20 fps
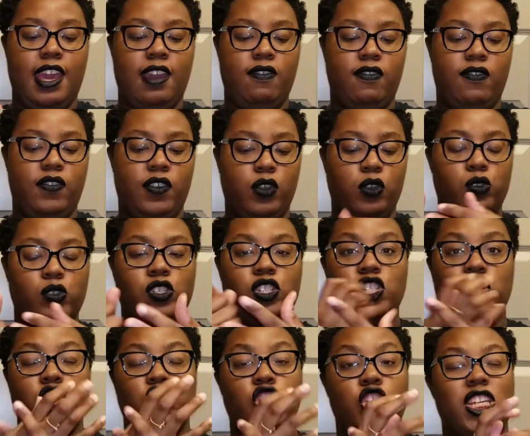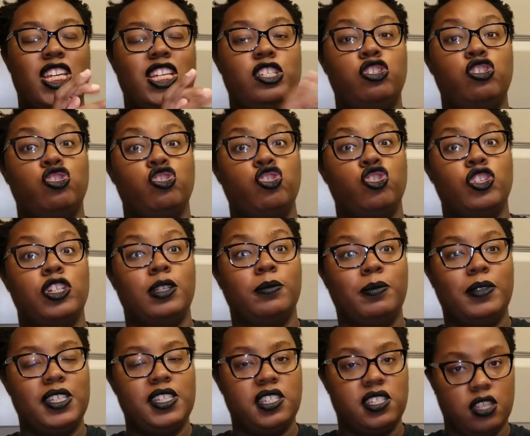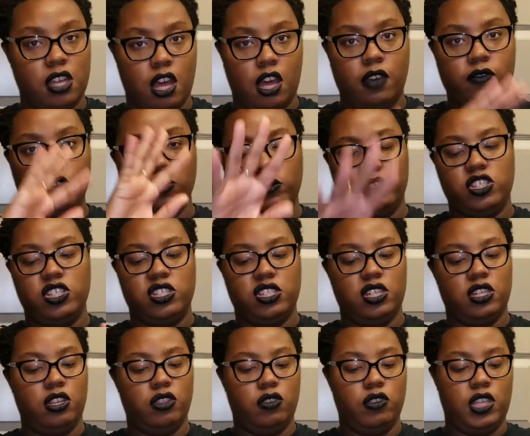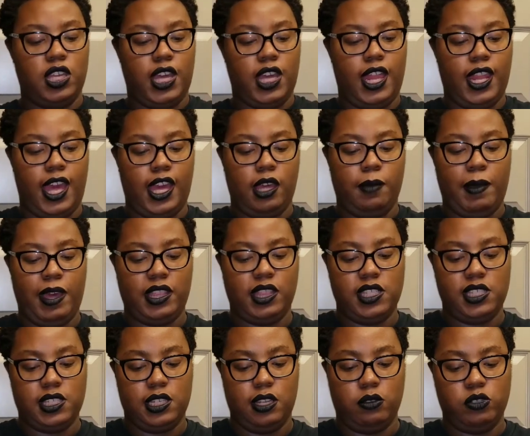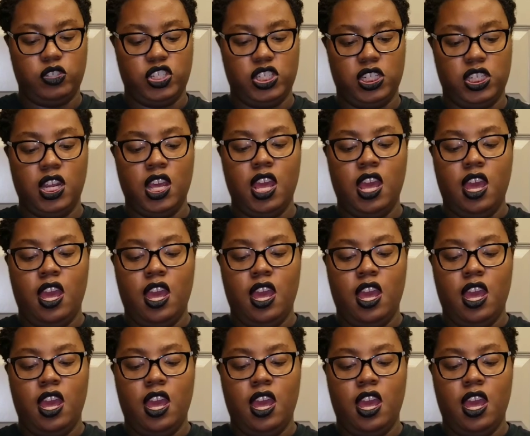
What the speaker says: It feels extremely soft, which is another thing I like about this lotion.